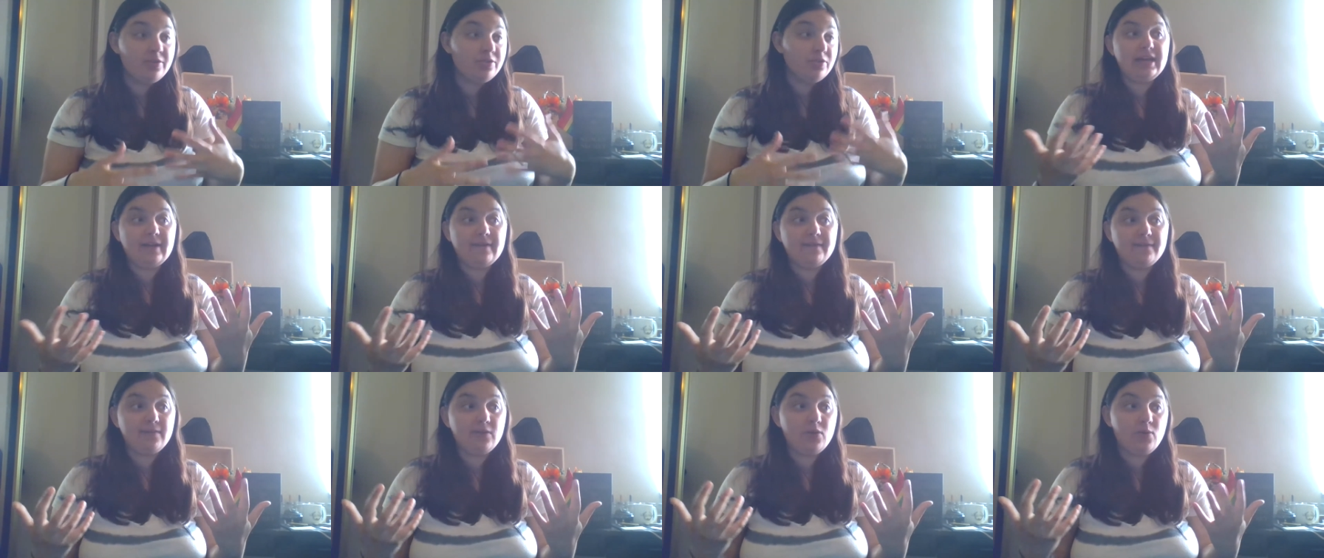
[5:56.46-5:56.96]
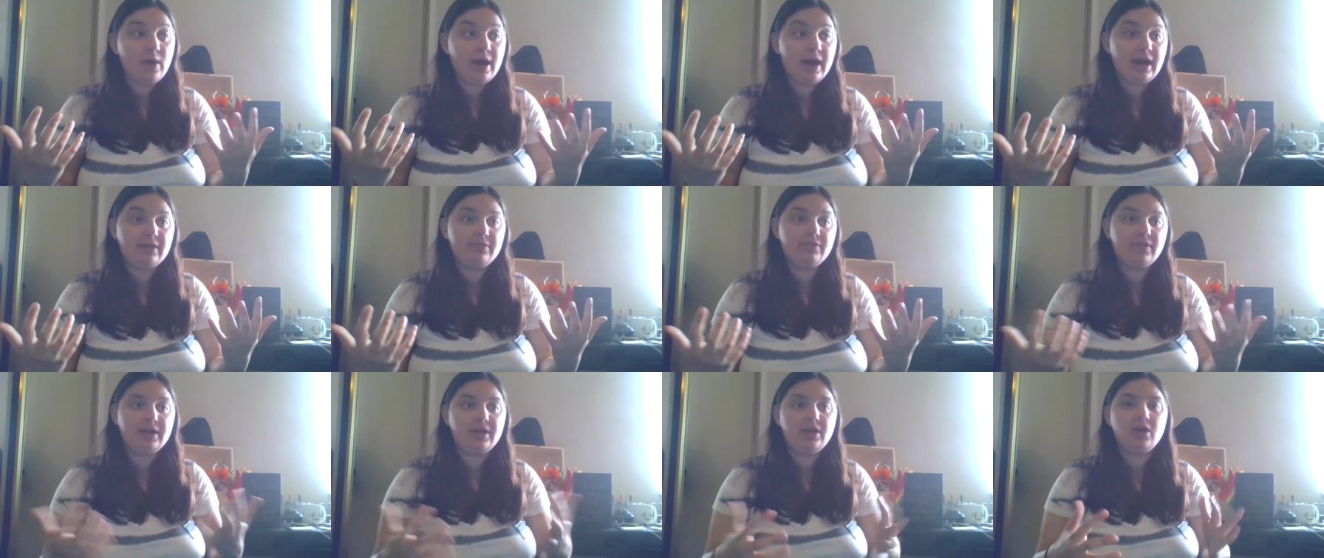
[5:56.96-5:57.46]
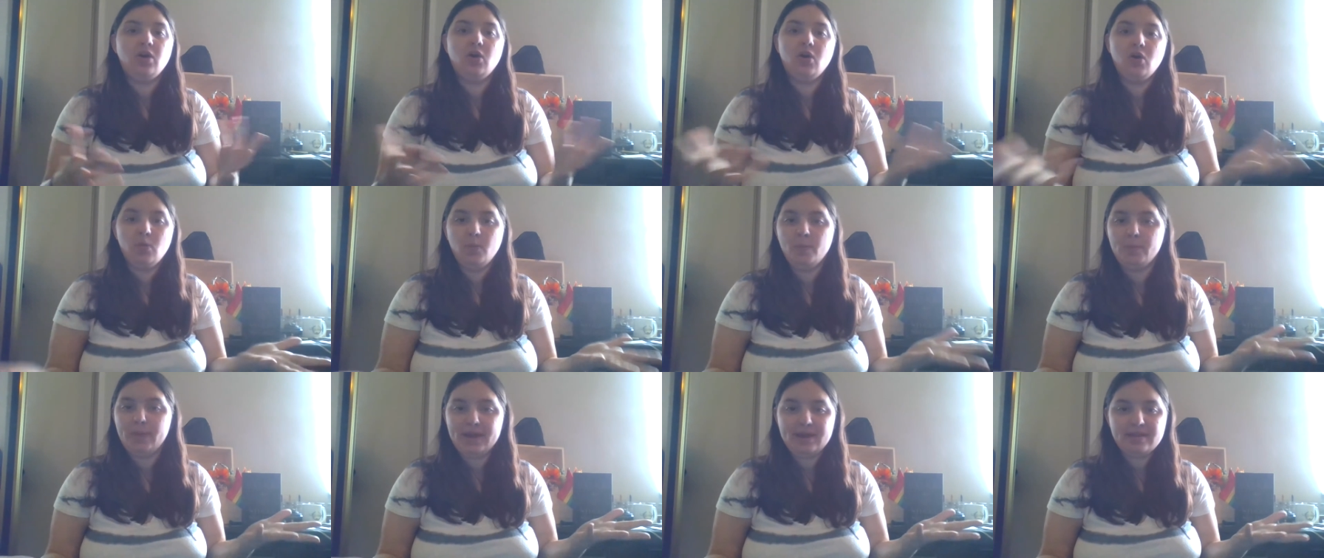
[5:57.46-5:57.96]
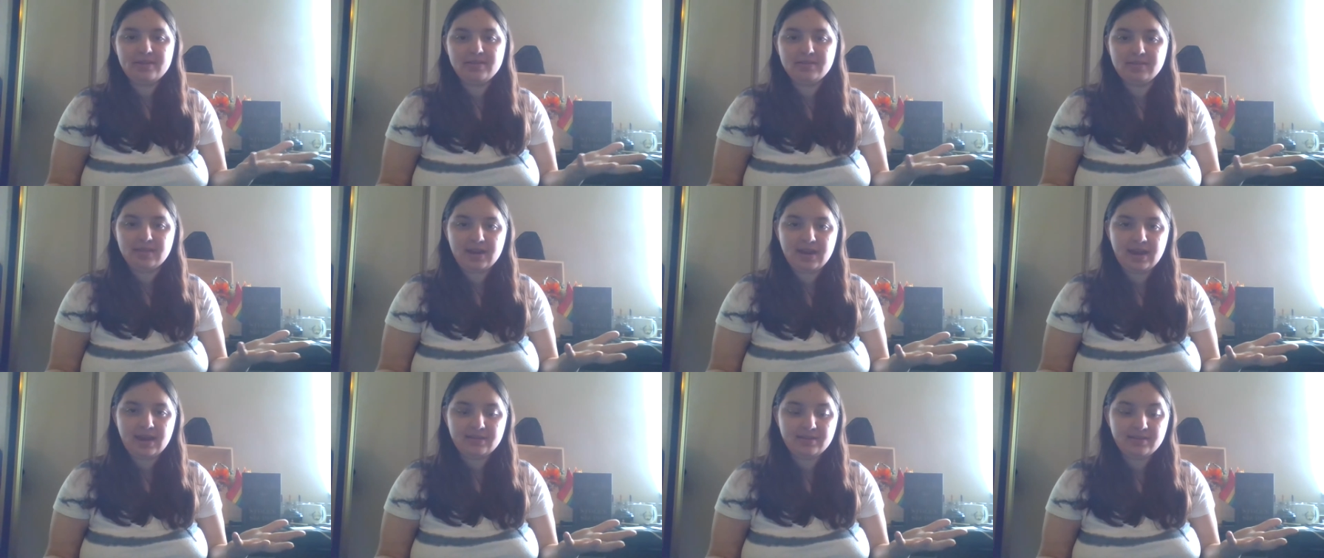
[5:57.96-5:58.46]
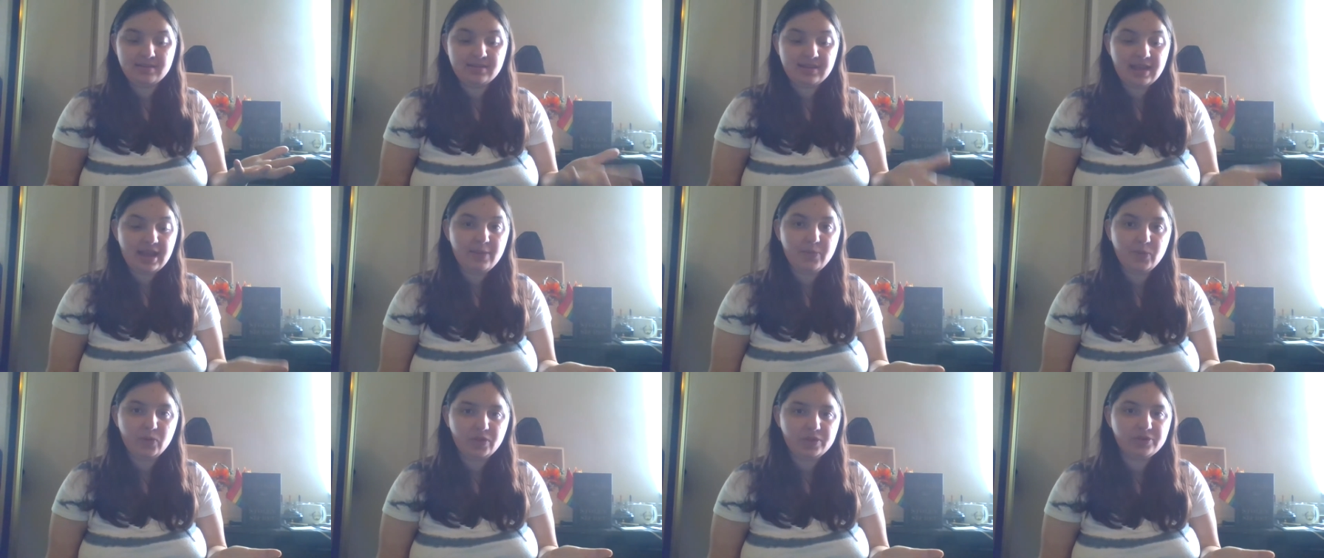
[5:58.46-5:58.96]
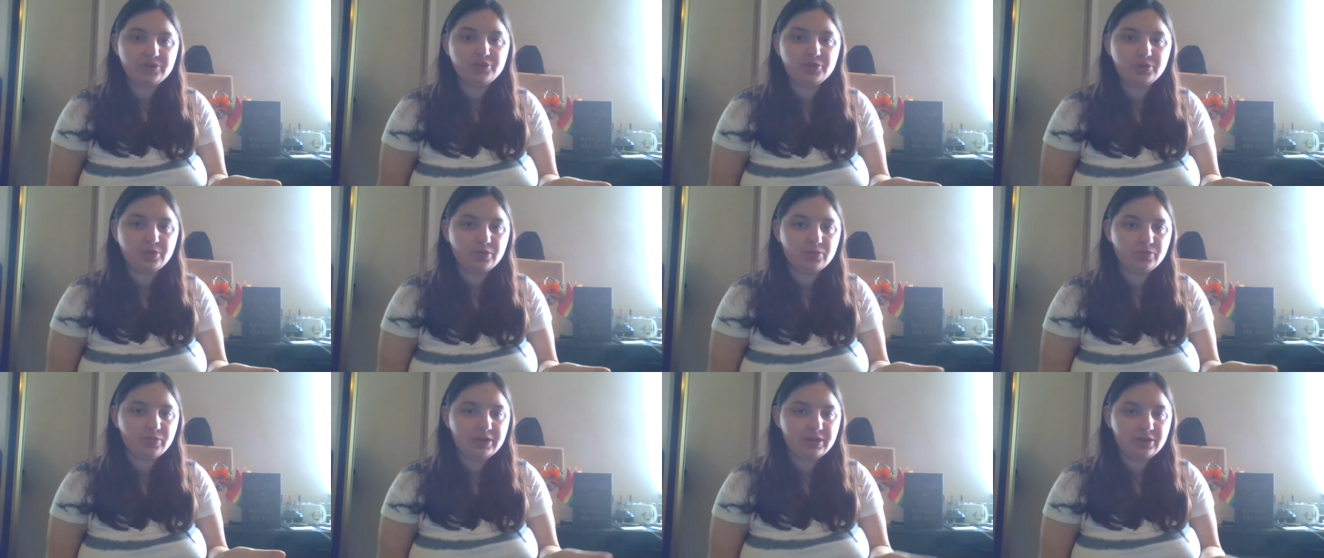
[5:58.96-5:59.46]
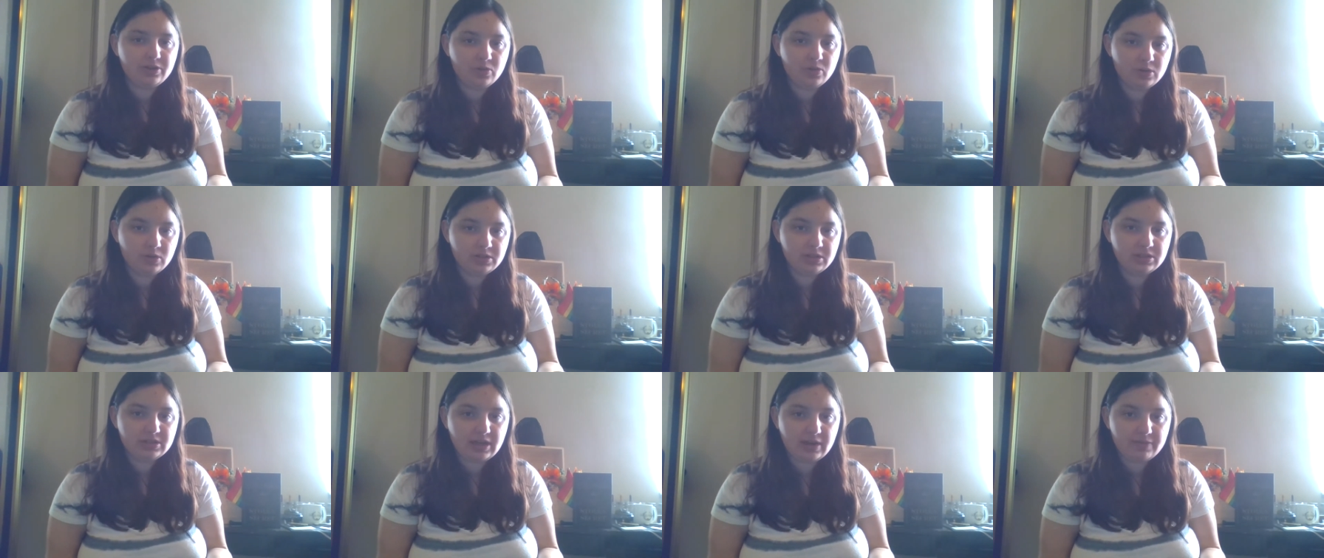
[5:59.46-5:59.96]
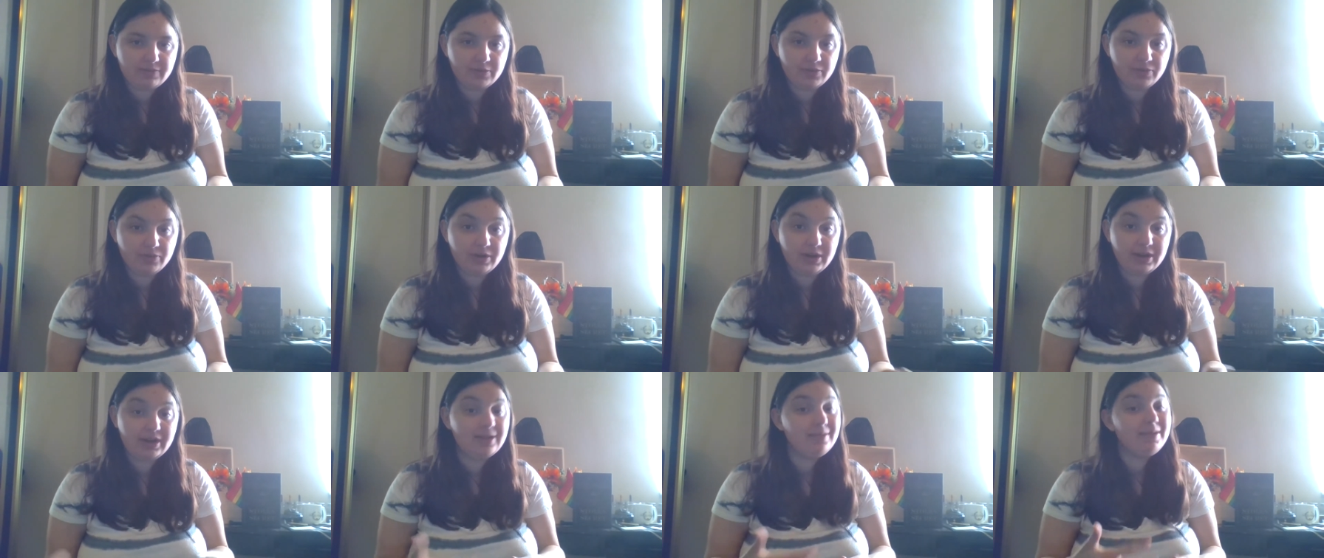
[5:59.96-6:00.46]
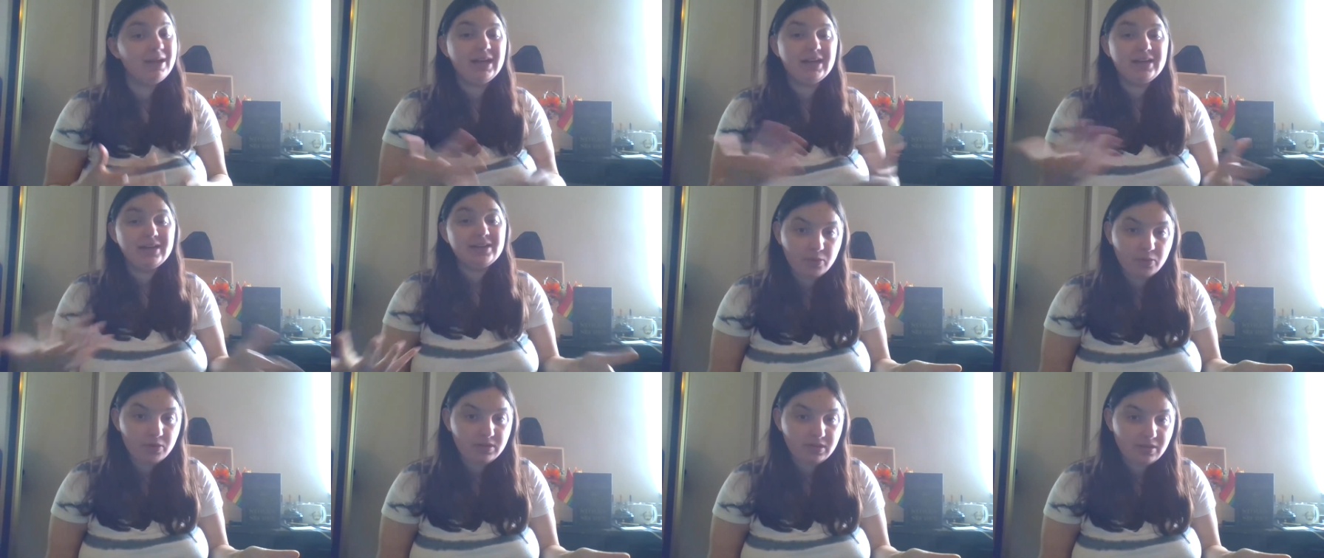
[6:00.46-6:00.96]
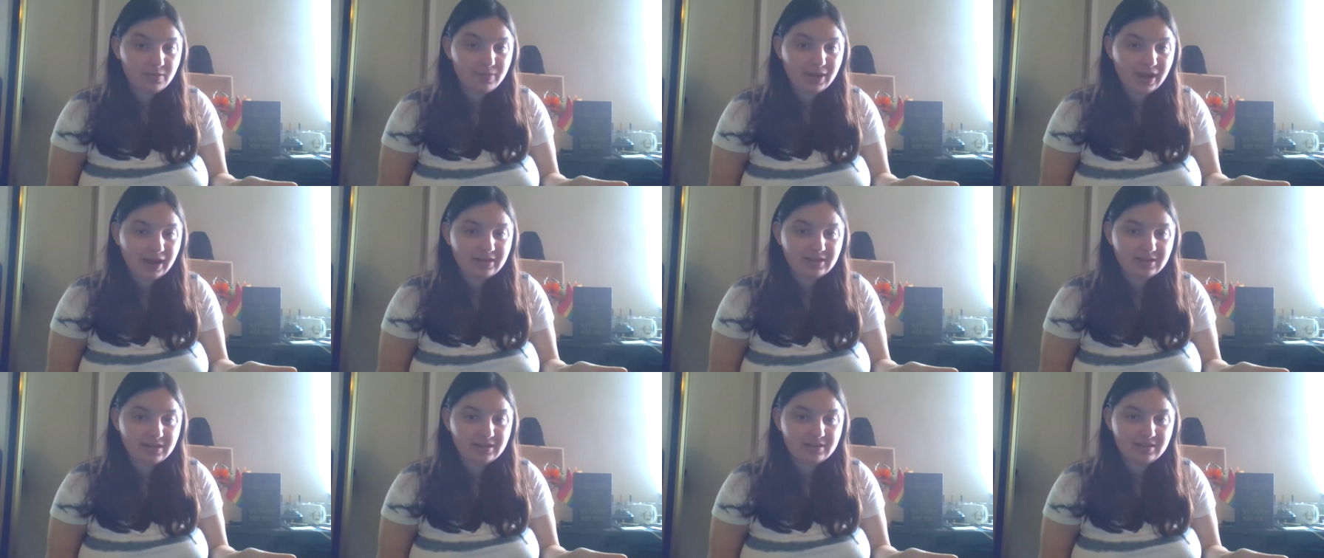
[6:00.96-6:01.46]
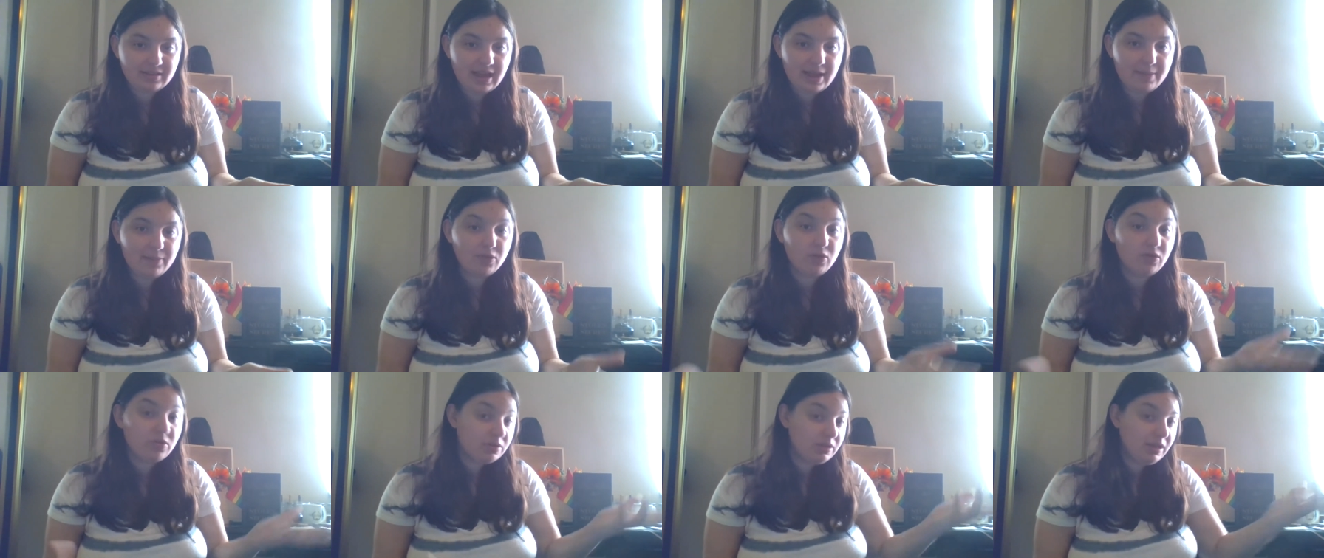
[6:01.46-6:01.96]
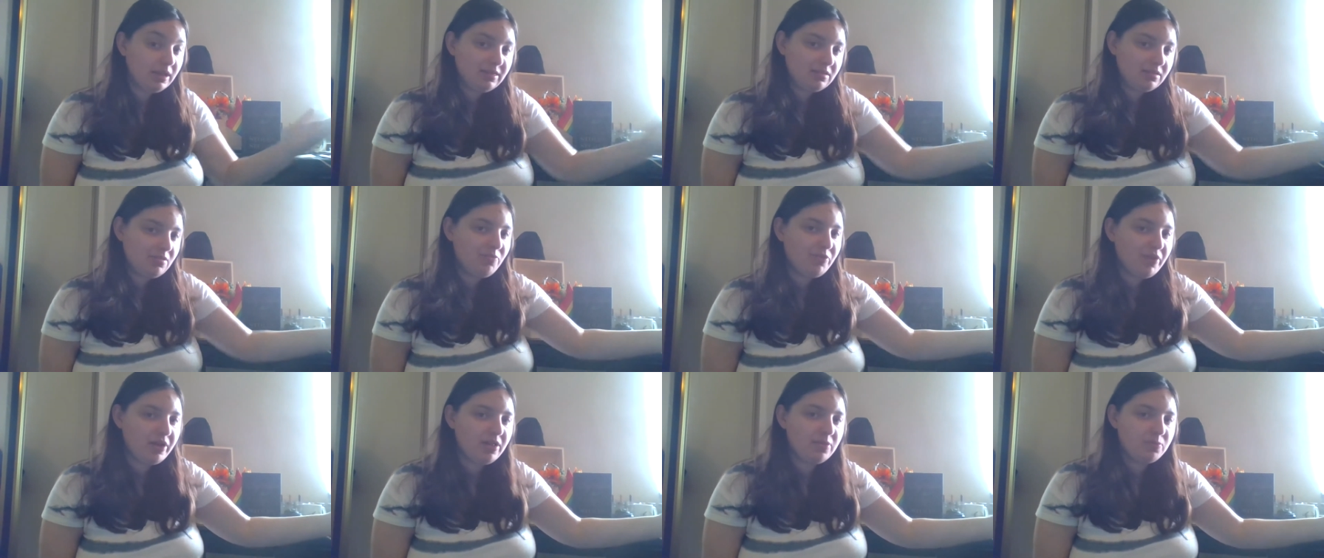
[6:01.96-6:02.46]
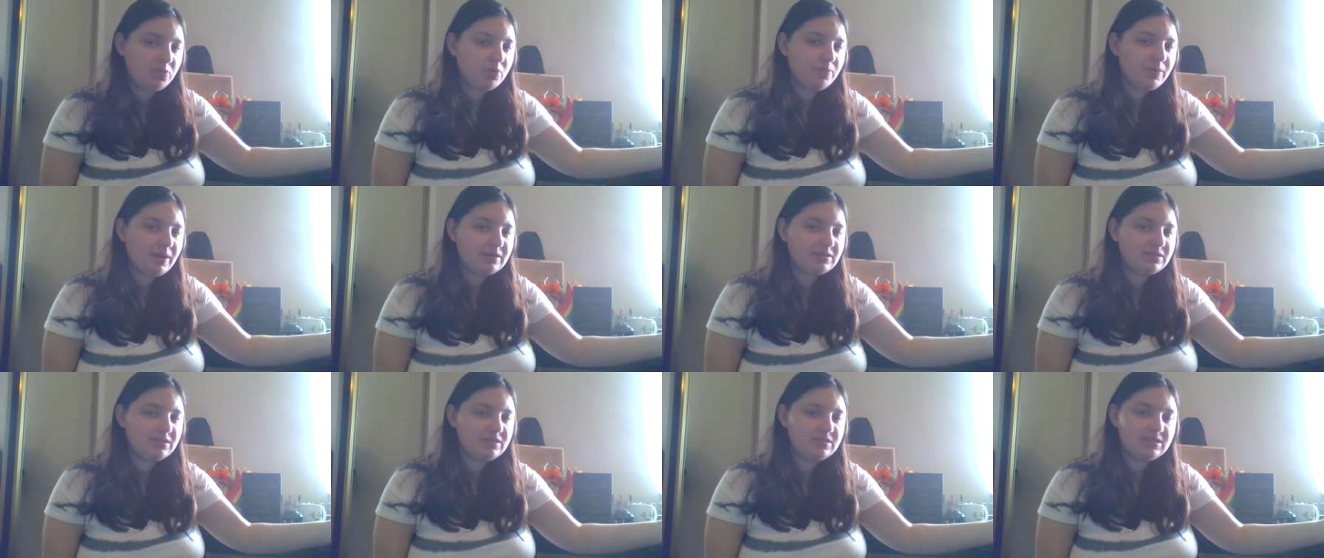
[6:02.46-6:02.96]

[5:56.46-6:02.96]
If you have like a home base that has a stable that you can rent your horses out for free, teleport them back to the stable or let them teleport back to